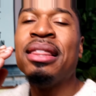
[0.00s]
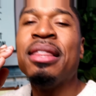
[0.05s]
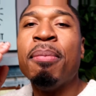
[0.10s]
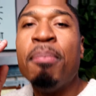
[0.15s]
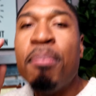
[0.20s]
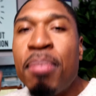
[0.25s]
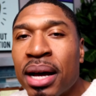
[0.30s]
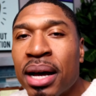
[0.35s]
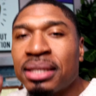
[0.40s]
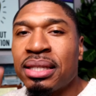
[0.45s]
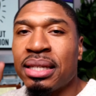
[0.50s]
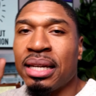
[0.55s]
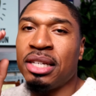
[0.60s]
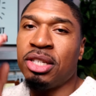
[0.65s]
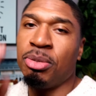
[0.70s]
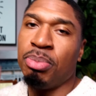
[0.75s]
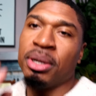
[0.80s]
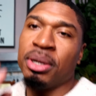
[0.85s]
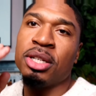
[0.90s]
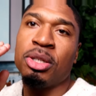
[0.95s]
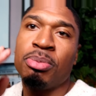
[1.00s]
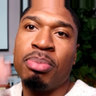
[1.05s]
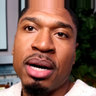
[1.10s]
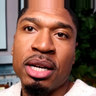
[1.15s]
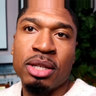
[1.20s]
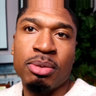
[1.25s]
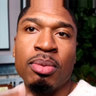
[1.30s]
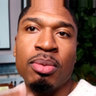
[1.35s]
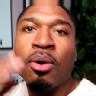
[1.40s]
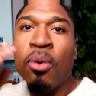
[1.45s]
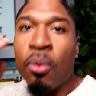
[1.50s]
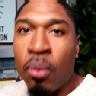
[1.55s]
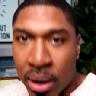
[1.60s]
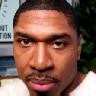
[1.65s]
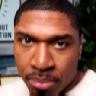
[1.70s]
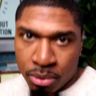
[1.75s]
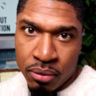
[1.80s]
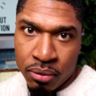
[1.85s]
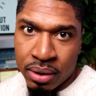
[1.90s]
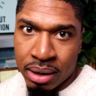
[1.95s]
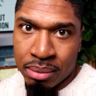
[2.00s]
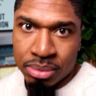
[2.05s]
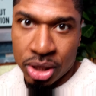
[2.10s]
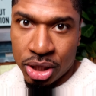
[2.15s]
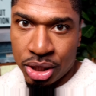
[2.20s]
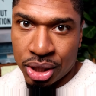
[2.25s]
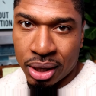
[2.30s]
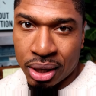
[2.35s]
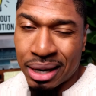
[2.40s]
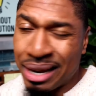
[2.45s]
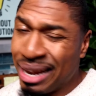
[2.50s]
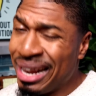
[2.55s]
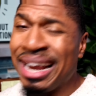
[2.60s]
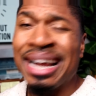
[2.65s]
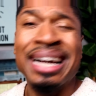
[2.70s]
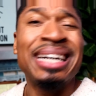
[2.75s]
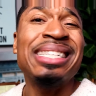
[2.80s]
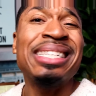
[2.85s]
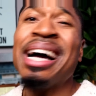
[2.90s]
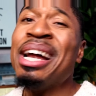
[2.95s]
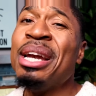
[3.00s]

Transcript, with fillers: the best experience possible when moving up to Charlotte. Because